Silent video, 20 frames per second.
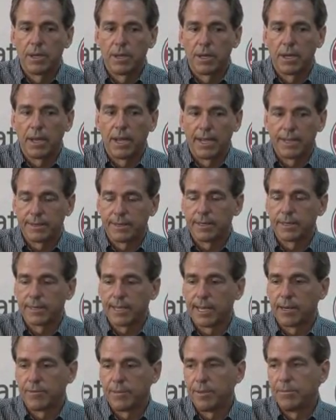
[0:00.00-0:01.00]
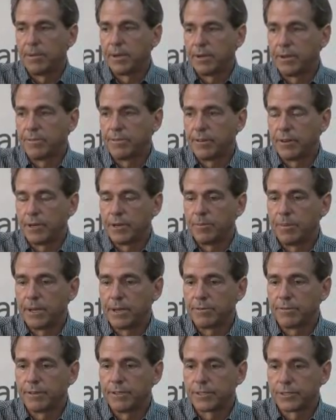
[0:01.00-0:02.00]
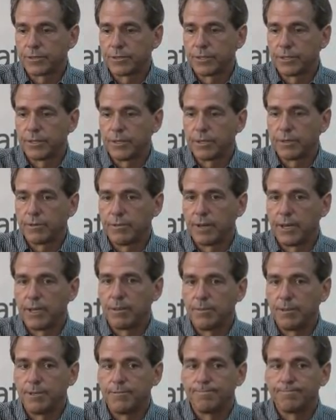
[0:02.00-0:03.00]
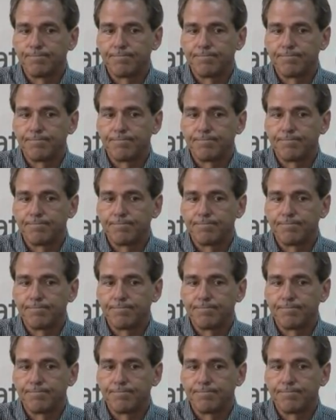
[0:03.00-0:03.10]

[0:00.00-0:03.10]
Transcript: I think that'll be very, very beneficial to their development.